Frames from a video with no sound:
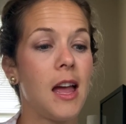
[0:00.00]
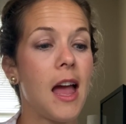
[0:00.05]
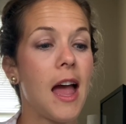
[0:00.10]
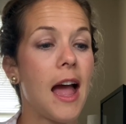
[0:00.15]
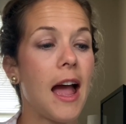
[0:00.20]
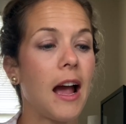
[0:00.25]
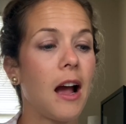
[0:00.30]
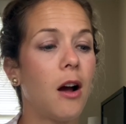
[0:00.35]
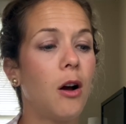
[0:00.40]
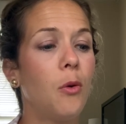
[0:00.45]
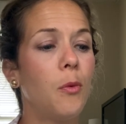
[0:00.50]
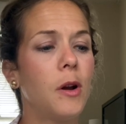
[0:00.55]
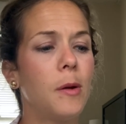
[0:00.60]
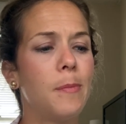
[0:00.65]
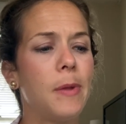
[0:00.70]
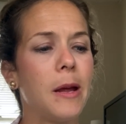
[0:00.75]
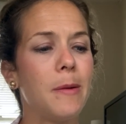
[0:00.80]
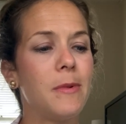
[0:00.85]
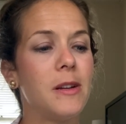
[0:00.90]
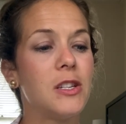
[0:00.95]
How
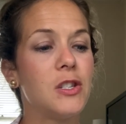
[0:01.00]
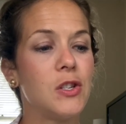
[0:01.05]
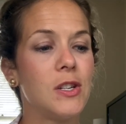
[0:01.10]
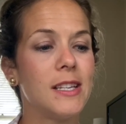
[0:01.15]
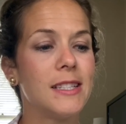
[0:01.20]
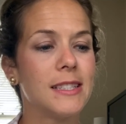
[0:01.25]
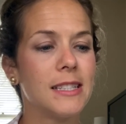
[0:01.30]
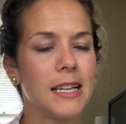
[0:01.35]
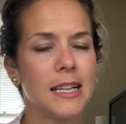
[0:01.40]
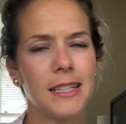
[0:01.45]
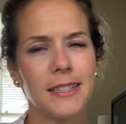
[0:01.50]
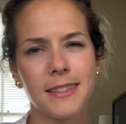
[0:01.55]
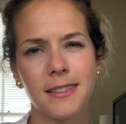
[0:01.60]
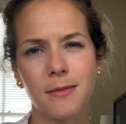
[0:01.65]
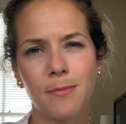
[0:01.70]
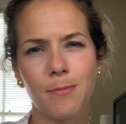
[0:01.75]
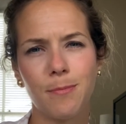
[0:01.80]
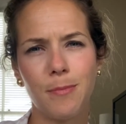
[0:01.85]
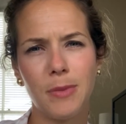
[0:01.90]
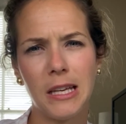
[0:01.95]
would baby
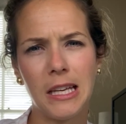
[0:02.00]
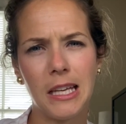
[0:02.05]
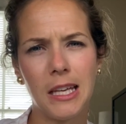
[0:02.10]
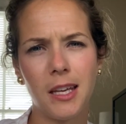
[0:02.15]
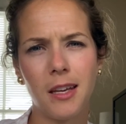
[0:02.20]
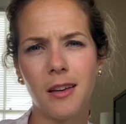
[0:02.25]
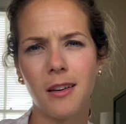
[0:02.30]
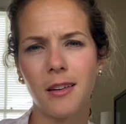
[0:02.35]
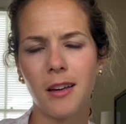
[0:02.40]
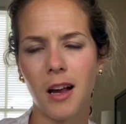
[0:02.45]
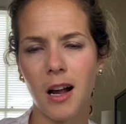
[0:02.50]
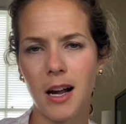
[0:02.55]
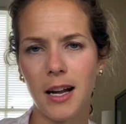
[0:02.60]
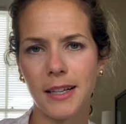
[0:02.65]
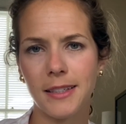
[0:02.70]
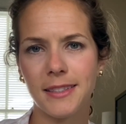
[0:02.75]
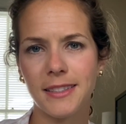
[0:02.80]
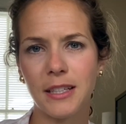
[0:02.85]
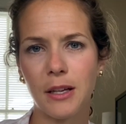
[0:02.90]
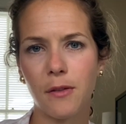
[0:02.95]
Jesus be
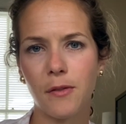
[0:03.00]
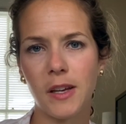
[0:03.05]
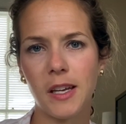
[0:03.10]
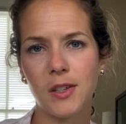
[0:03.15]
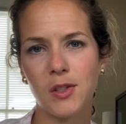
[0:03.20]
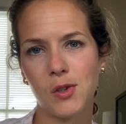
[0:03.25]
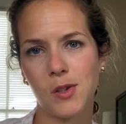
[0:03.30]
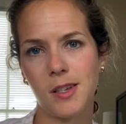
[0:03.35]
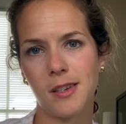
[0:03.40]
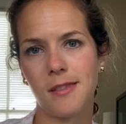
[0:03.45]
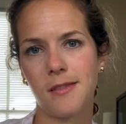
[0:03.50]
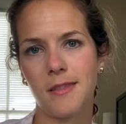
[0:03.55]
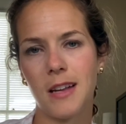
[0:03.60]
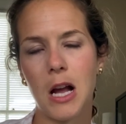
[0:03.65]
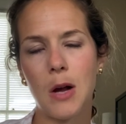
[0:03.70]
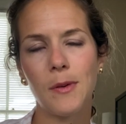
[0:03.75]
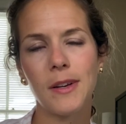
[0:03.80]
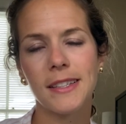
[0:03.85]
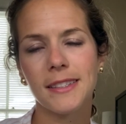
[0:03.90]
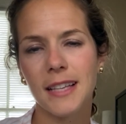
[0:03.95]
God's salvation.
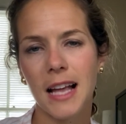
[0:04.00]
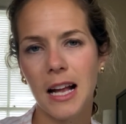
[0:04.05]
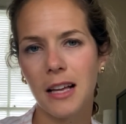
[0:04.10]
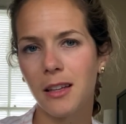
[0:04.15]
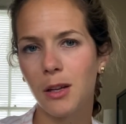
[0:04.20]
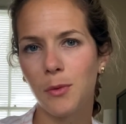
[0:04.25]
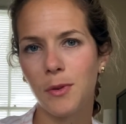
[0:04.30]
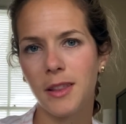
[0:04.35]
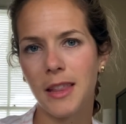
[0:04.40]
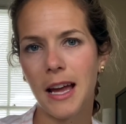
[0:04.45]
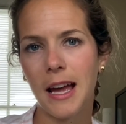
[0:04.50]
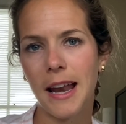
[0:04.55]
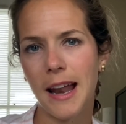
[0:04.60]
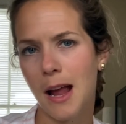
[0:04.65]
How exactly would that